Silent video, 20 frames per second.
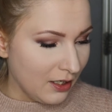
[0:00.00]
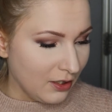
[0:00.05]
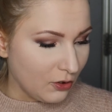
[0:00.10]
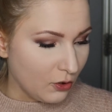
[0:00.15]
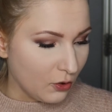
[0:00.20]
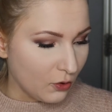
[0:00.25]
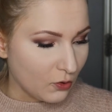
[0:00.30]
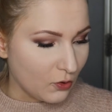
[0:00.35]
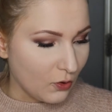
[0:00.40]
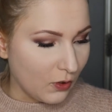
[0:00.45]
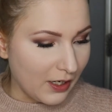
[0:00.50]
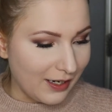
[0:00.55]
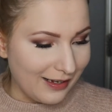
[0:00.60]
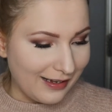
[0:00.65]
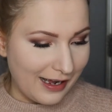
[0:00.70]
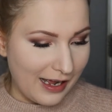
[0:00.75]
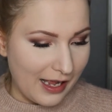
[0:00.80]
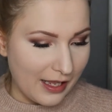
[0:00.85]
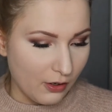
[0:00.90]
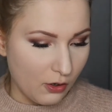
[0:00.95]

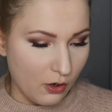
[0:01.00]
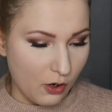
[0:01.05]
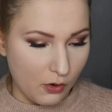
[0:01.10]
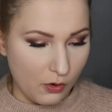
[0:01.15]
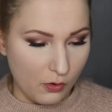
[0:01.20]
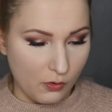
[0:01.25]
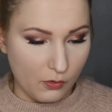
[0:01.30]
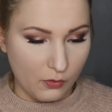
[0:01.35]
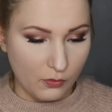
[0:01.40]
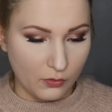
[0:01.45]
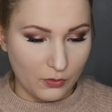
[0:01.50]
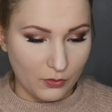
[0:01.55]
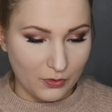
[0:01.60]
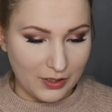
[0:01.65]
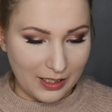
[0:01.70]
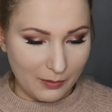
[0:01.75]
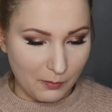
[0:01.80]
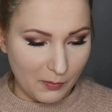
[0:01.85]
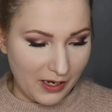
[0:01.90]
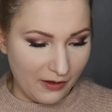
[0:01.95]
usually I go to
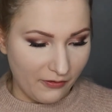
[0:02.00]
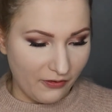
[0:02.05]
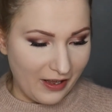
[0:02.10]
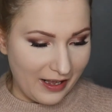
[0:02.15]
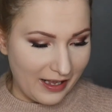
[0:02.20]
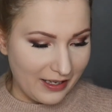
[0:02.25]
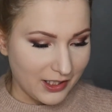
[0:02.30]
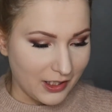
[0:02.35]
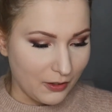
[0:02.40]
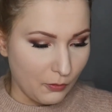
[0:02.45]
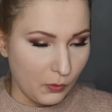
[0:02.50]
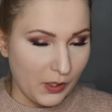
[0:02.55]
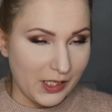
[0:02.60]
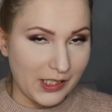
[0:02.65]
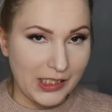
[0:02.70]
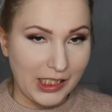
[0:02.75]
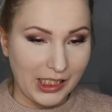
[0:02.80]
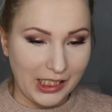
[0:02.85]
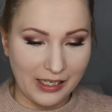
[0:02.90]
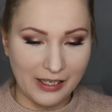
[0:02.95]
set my face
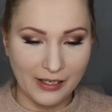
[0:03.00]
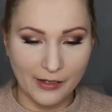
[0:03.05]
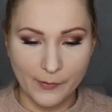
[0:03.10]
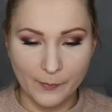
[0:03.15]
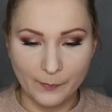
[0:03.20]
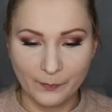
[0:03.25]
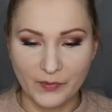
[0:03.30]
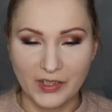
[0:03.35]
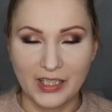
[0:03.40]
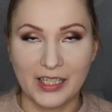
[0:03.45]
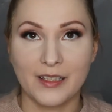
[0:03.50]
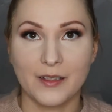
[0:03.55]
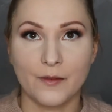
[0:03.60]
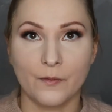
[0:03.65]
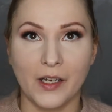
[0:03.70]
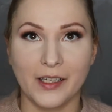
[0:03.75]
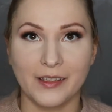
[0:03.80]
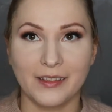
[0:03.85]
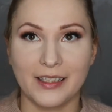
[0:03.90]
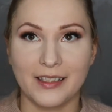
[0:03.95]
with this one.